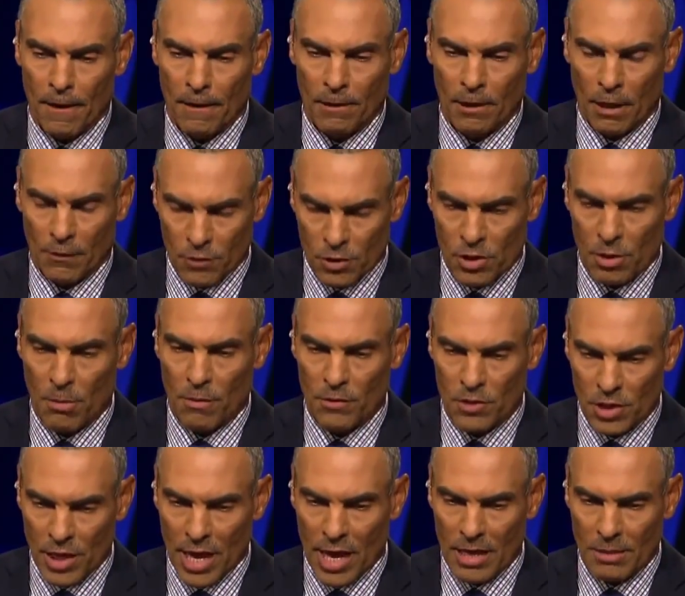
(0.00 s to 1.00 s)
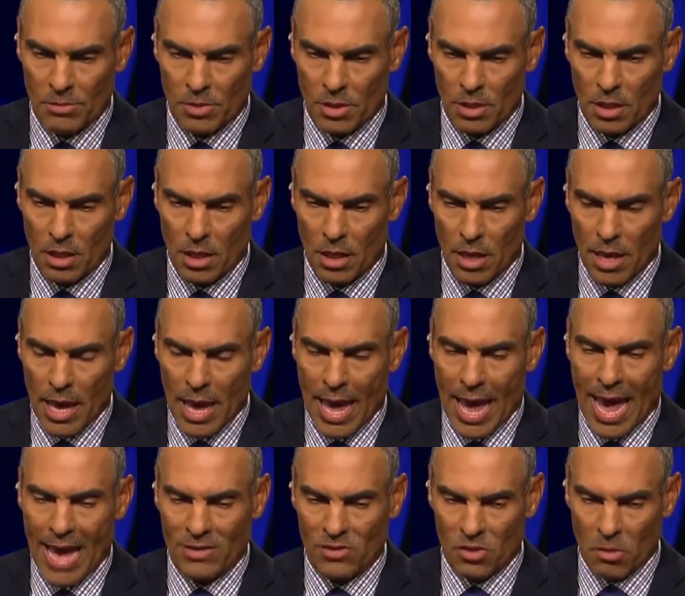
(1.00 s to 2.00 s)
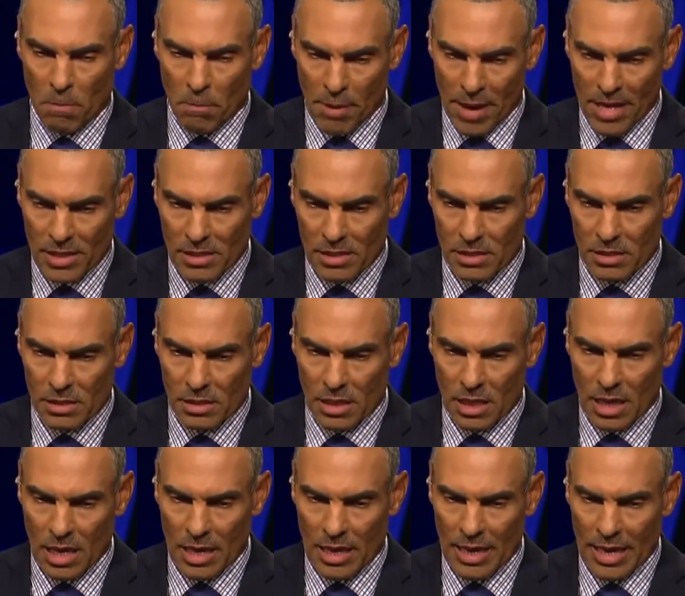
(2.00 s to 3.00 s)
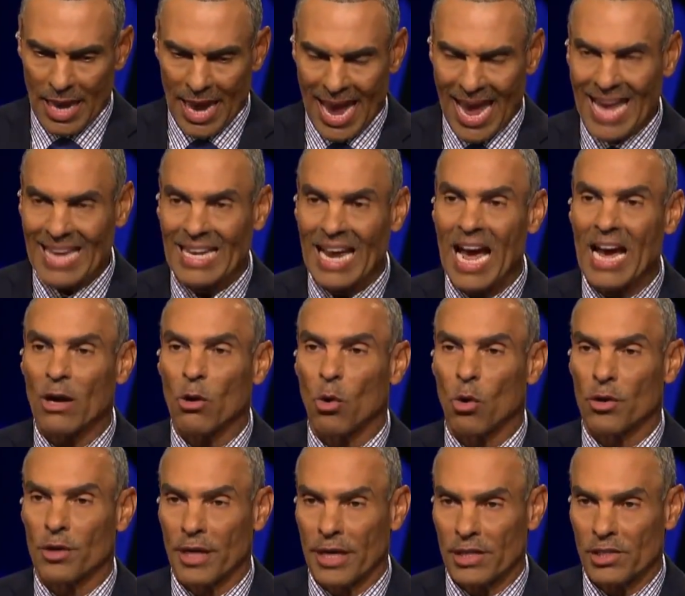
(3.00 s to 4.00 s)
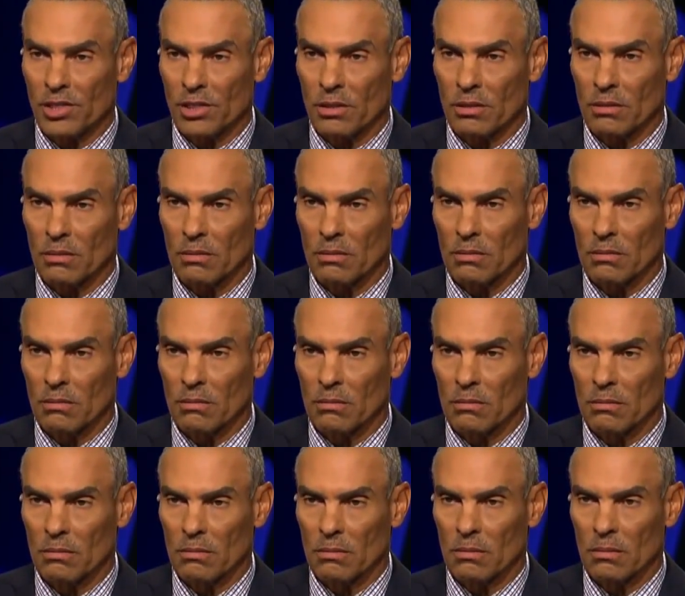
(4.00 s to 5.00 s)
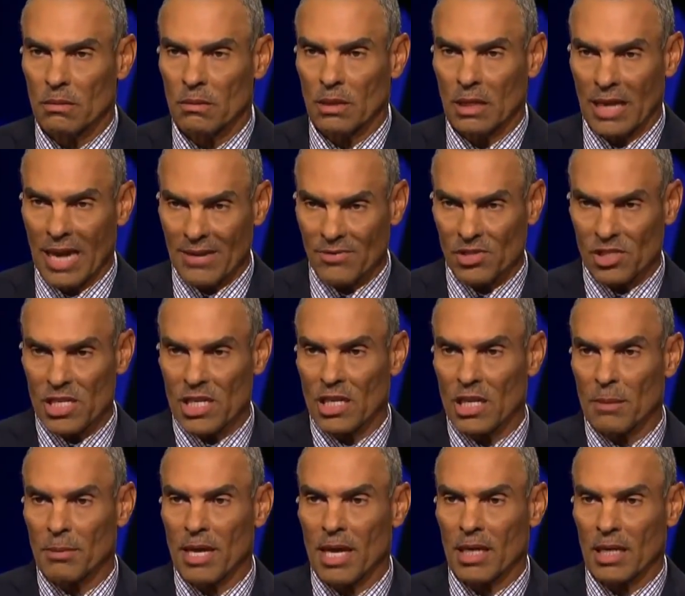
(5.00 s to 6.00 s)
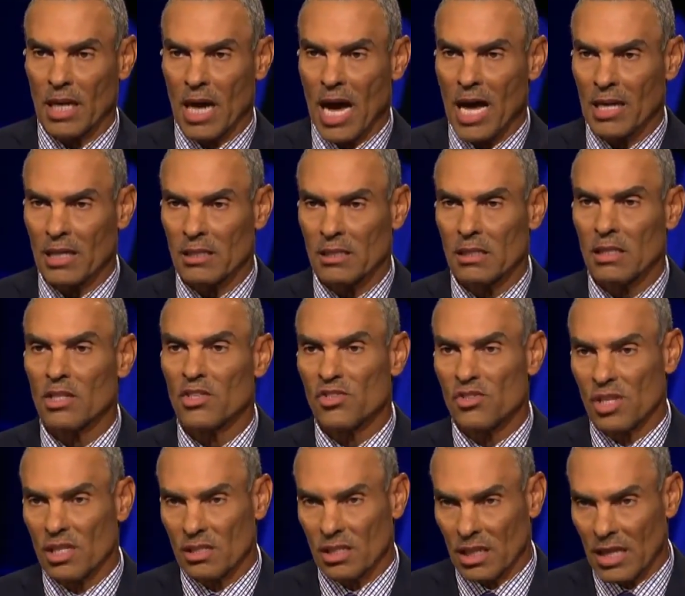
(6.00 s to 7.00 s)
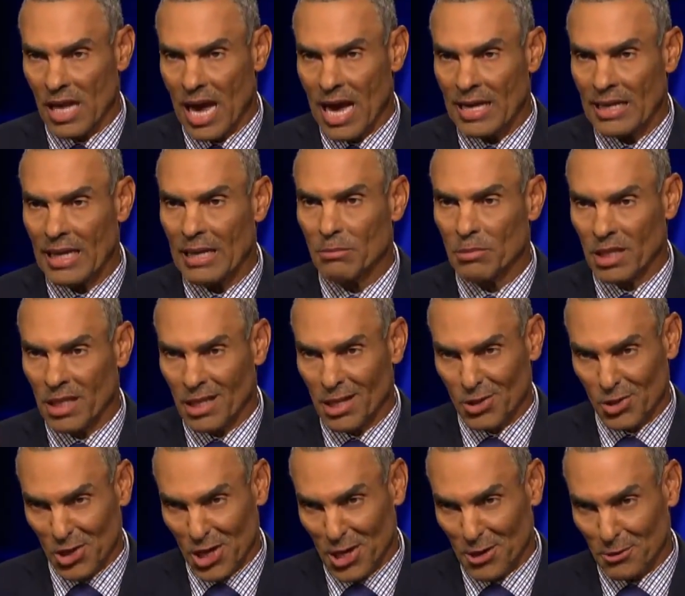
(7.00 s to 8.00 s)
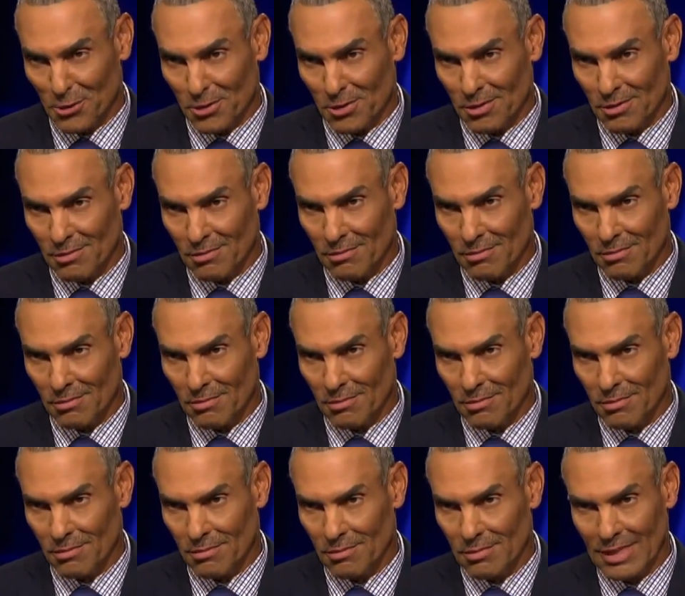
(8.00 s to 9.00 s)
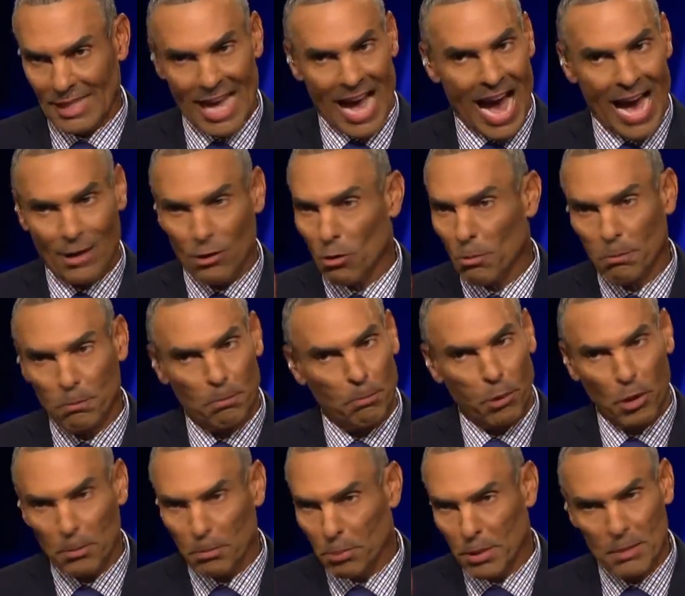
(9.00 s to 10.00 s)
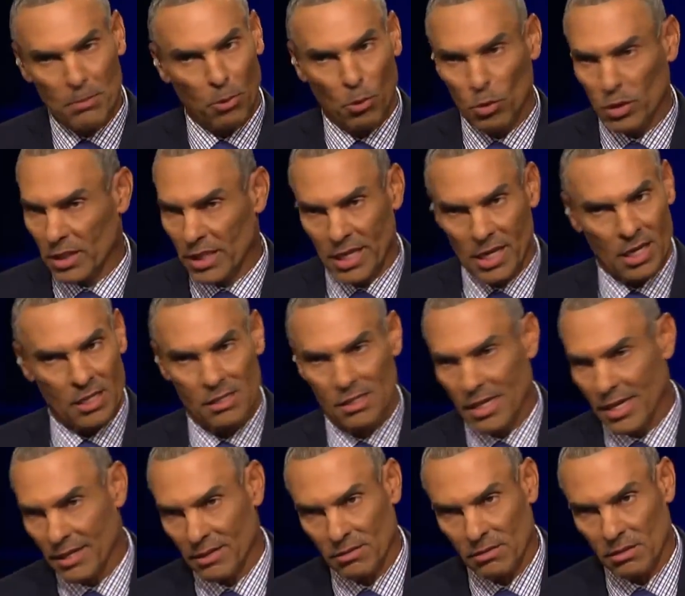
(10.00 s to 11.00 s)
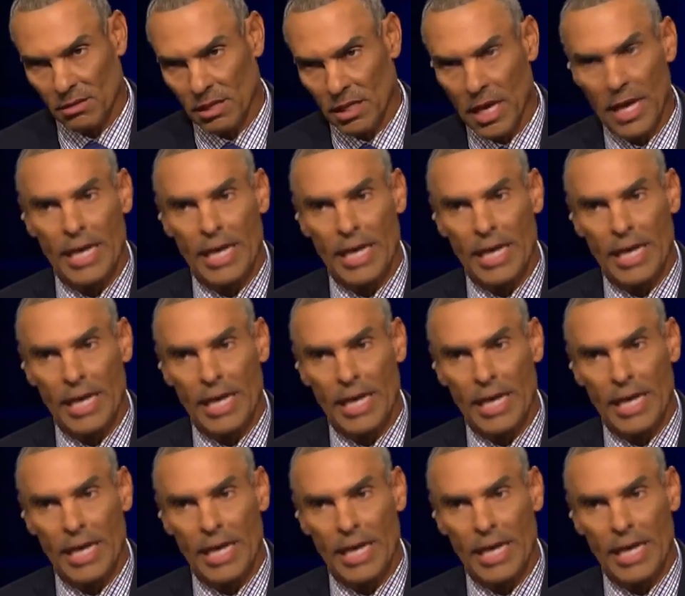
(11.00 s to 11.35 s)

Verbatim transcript: covered some of his games. Has the best hand-eye coordination that I've seen coming out of college since a guy named Deion Sanders. Mm. Now, I don't put people with Deion Sanders. Mm.